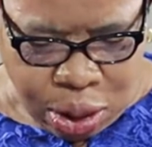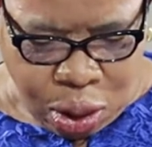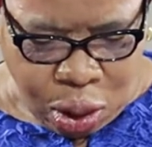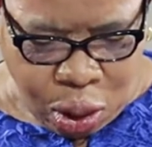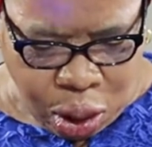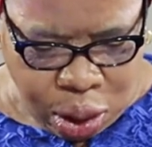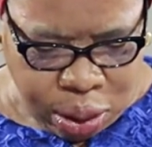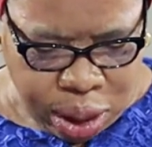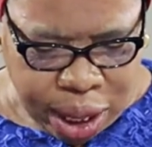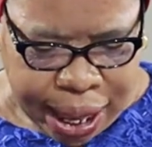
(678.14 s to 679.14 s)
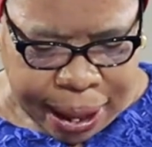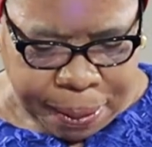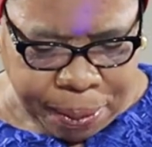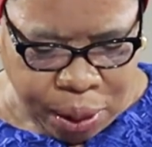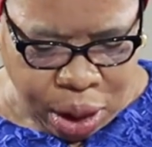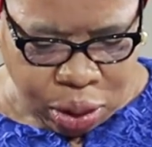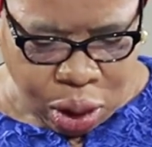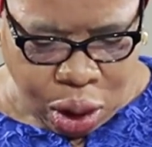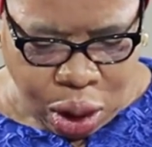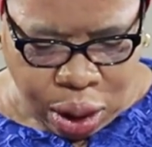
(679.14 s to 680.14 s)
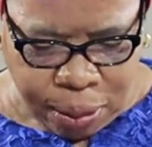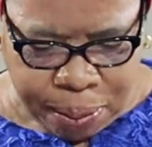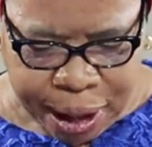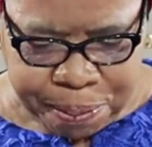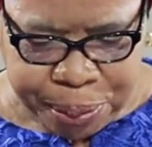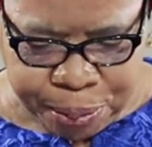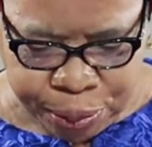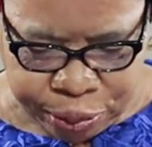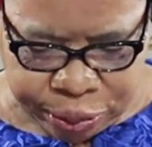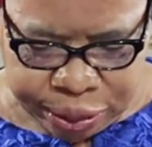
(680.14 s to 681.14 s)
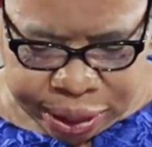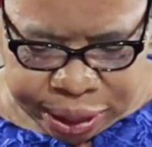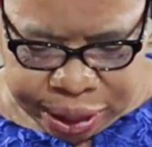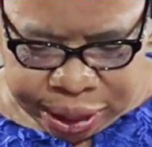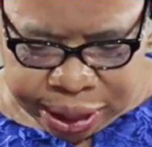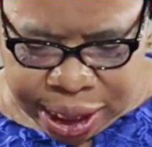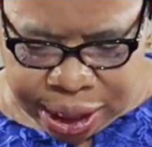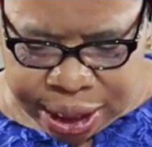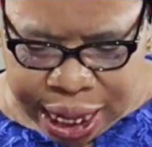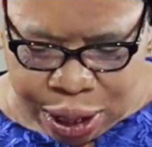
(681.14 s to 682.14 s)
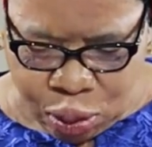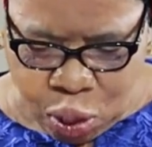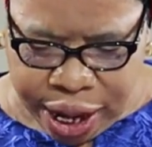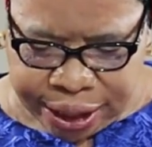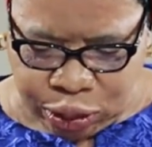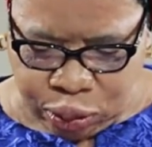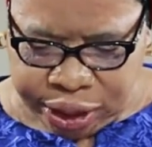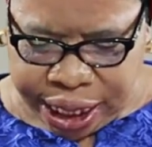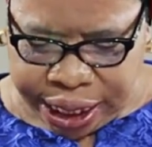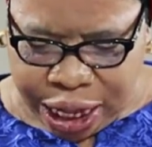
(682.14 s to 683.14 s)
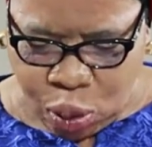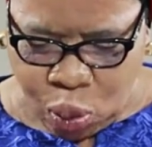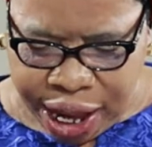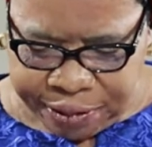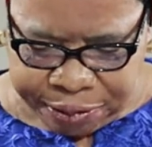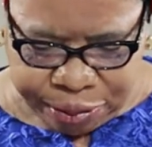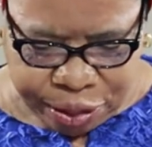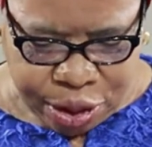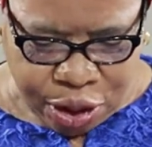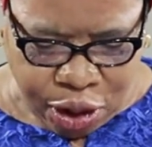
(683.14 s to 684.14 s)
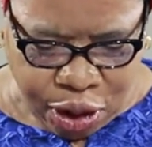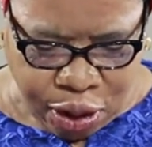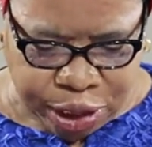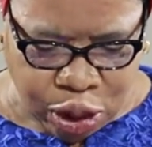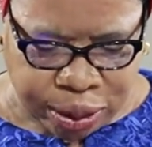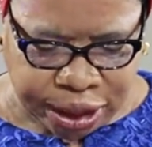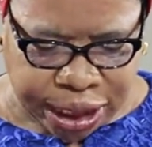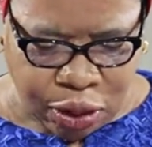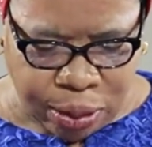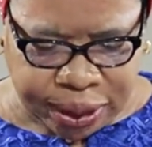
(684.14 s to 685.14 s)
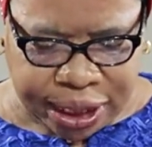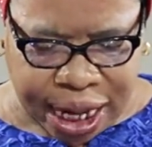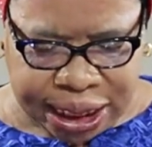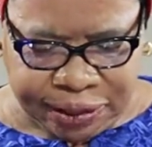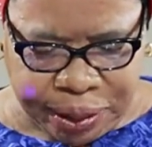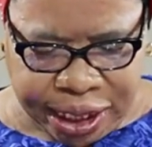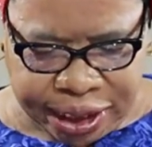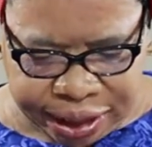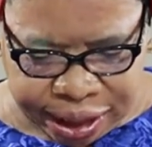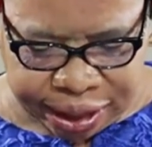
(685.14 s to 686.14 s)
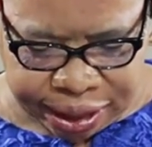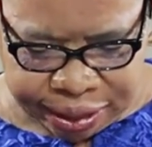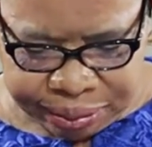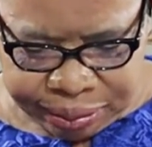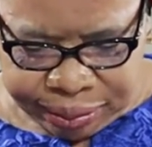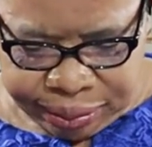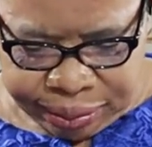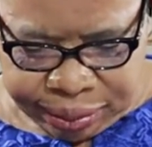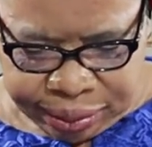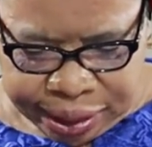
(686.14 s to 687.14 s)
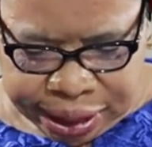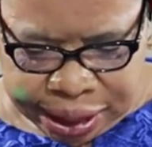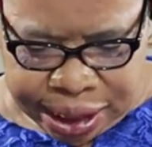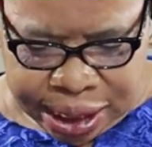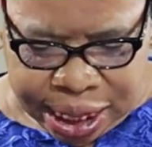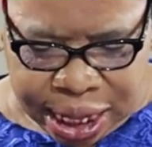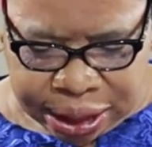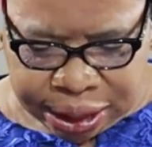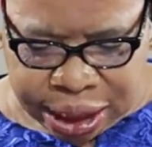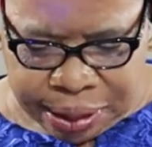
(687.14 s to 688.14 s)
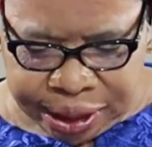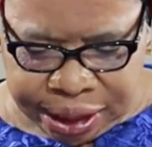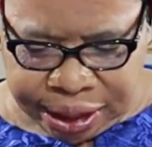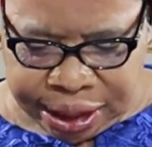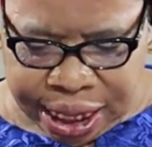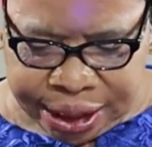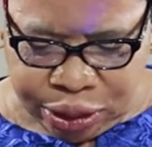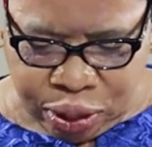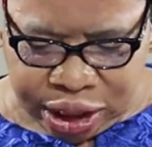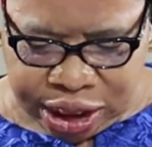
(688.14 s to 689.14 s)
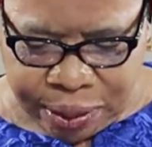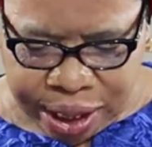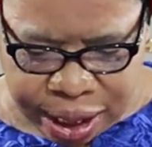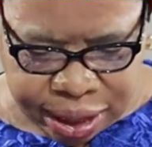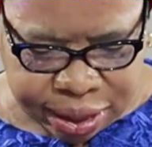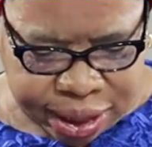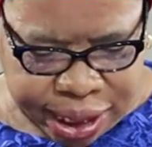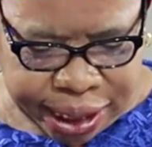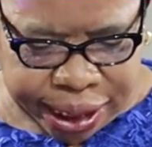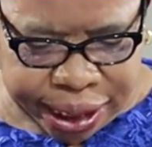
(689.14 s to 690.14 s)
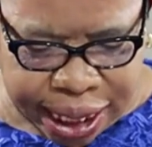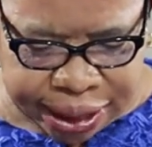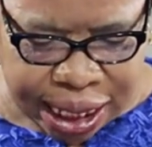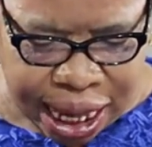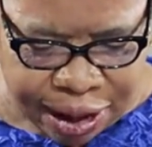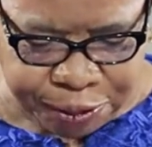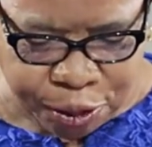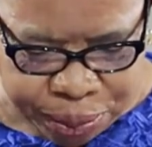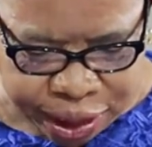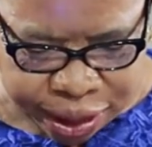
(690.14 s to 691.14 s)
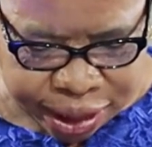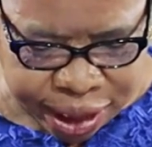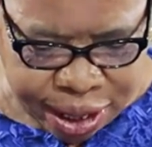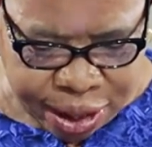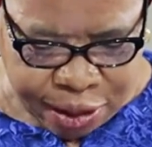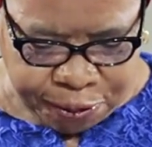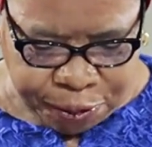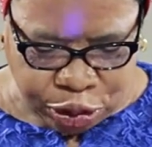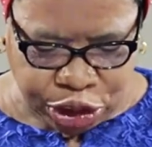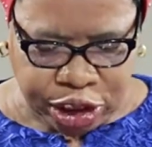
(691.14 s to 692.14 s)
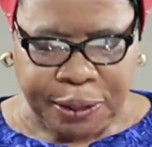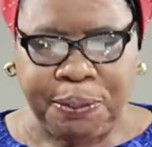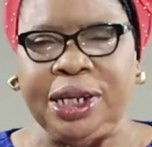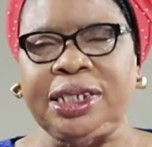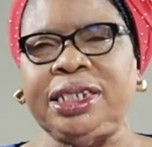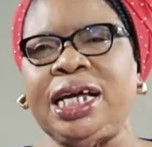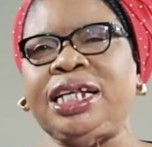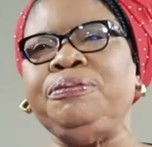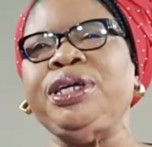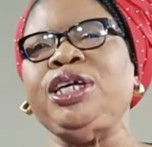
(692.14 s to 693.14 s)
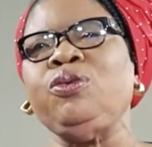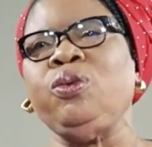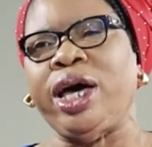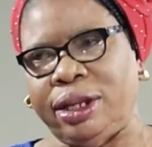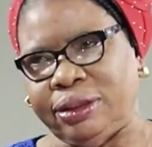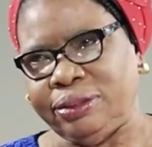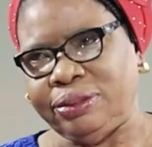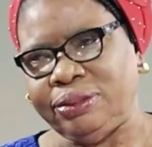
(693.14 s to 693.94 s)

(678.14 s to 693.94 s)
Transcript: or among all my people that thou goest to take a wife of the uncircumcised Philistines? And Samson said to his father, get her for me, for she pleased me well.